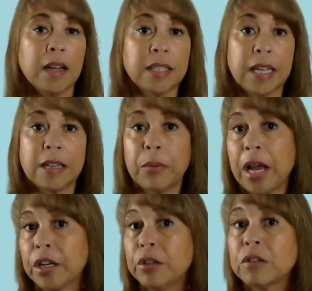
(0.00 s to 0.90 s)
saying that we
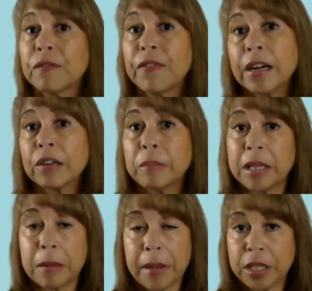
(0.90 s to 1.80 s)
had to use FHIR to
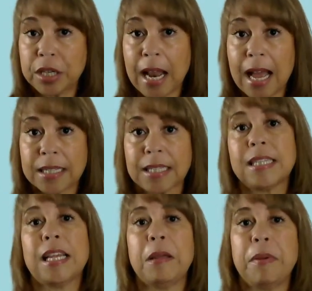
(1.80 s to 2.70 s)
meet the patient
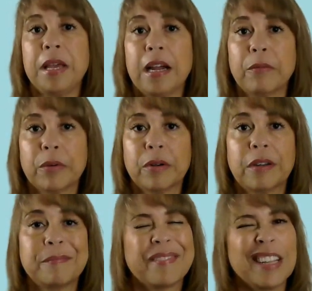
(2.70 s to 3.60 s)
access API rule.